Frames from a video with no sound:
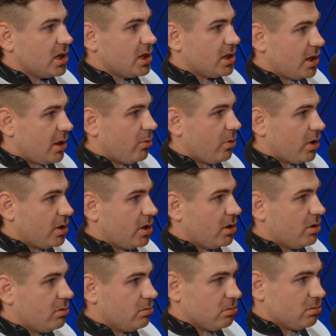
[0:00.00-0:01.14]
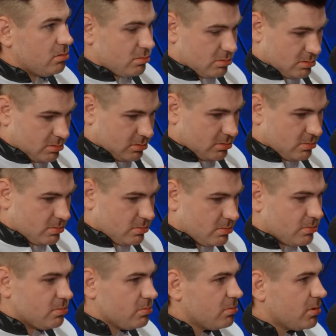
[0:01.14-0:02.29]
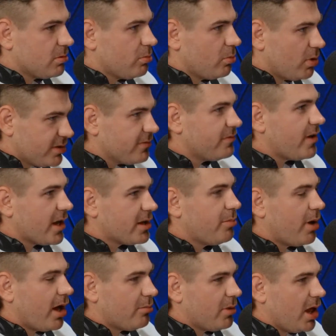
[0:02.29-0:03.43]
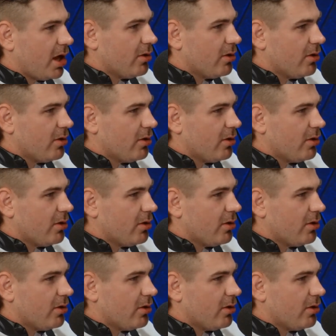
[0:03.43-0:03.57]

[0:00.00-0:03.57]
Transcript: they want to know bottom line. What's the fucking bottom line?